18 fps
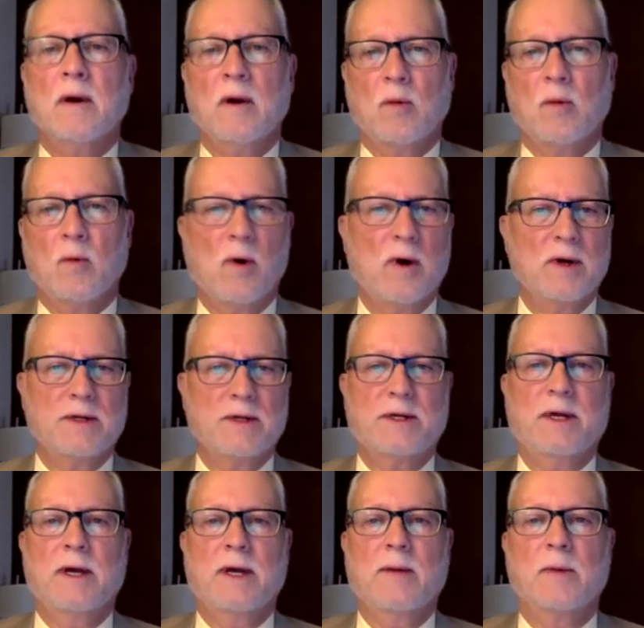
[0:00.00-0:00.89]
wants
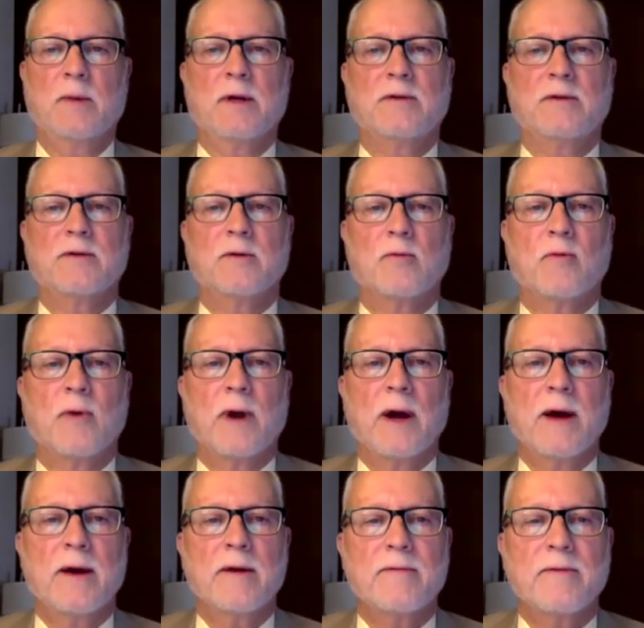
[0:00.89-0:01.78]
Hamlet to
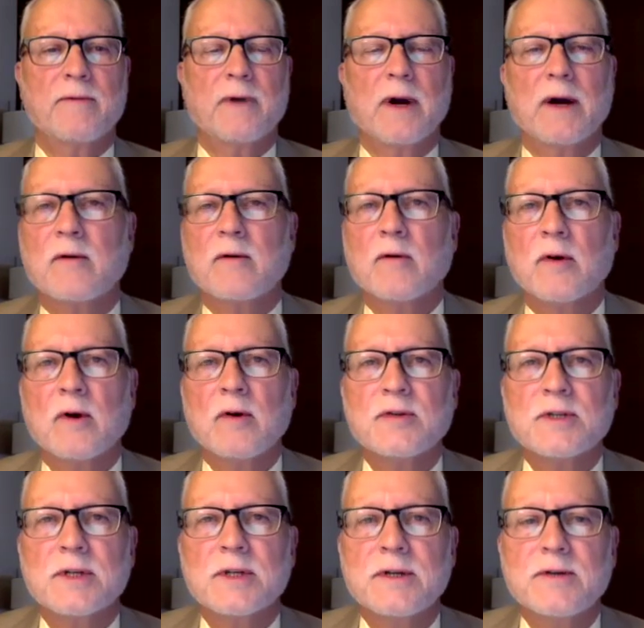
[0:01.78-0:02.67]
ratify
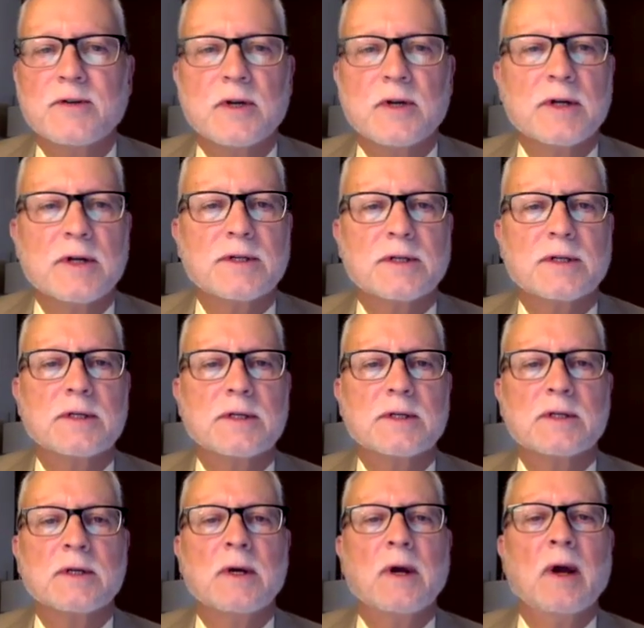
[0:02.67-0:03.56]
gross
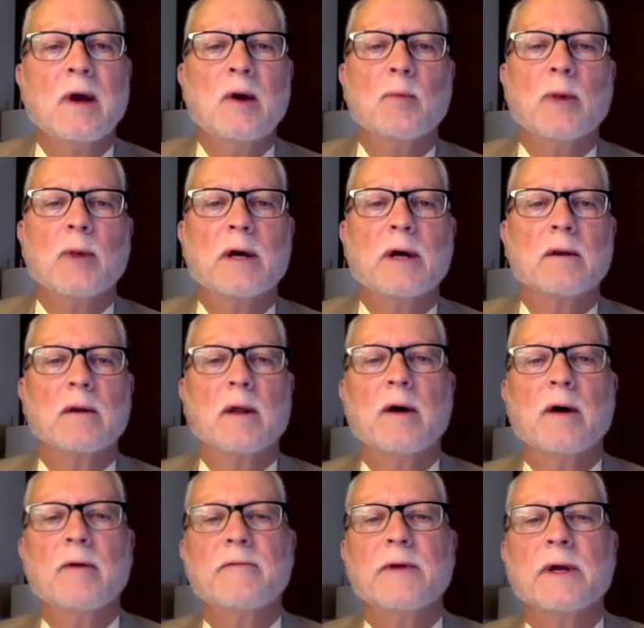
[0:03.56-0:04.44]
injustice by
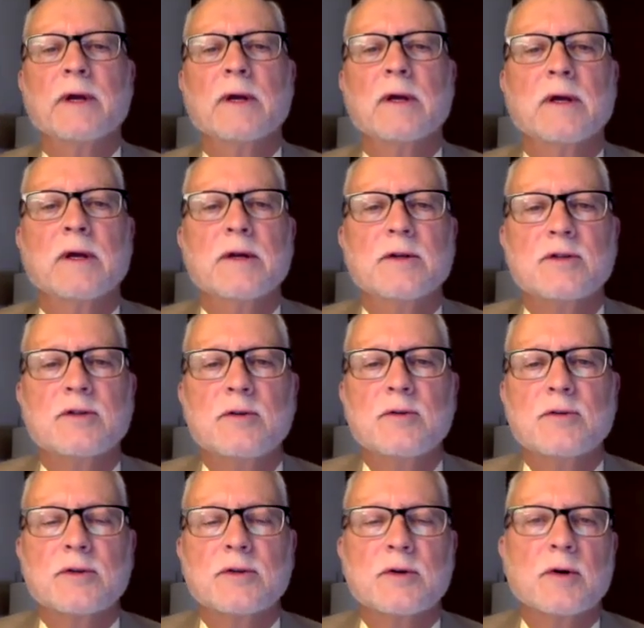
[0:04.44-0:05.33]
loving his
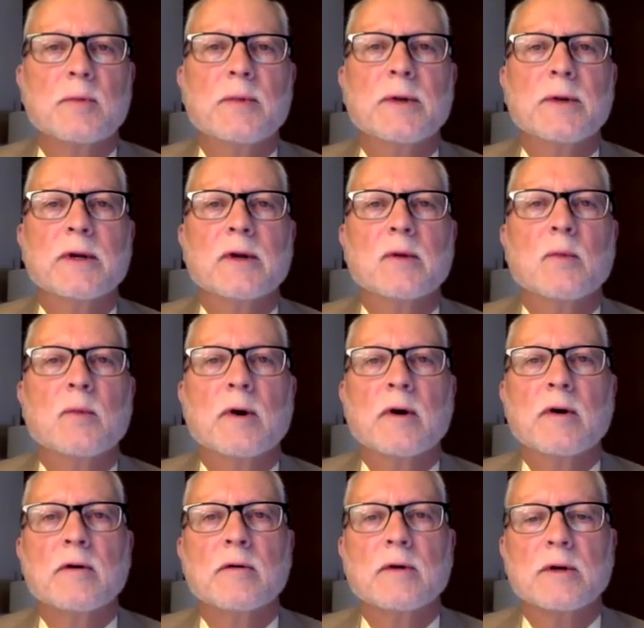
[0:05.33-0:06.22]
usurping and
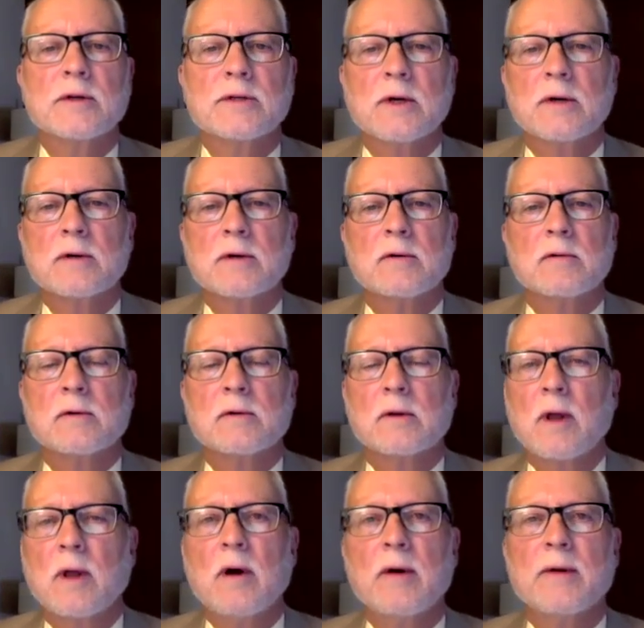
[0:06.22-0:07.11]
murderous uncle
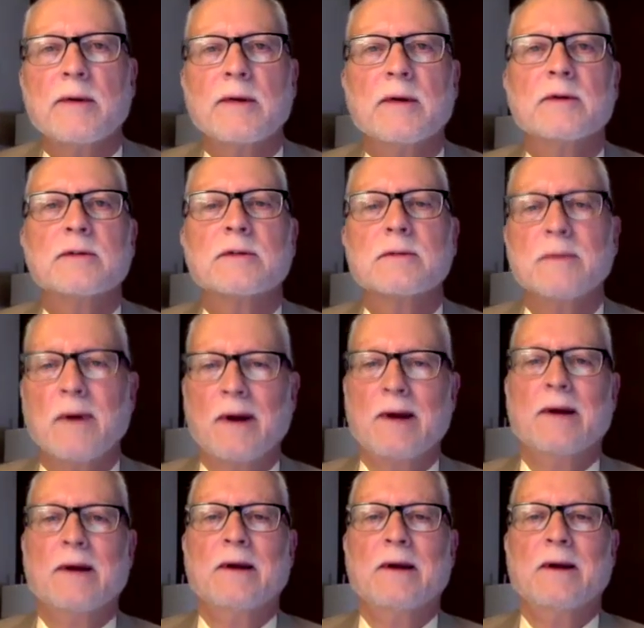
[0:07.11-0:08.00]
Claudius.
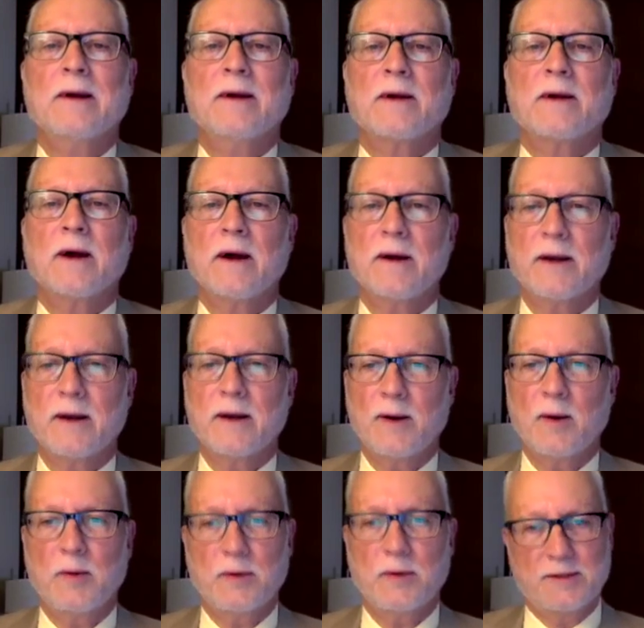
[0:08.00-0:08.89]
God
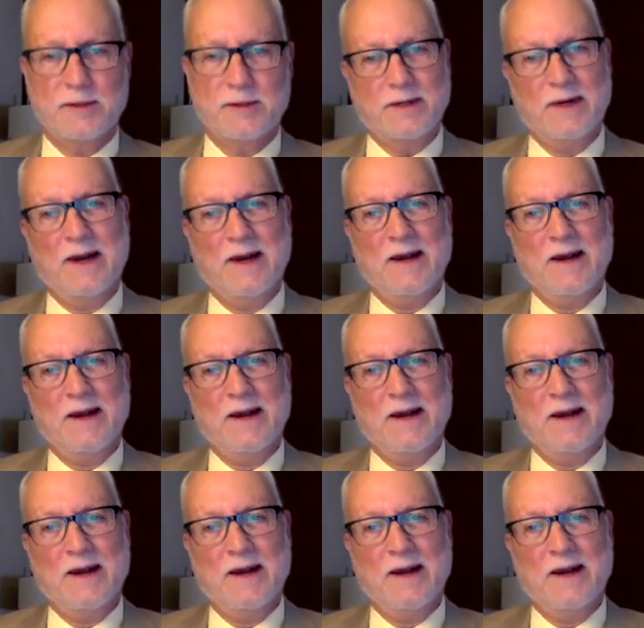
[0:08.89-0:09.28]
help us,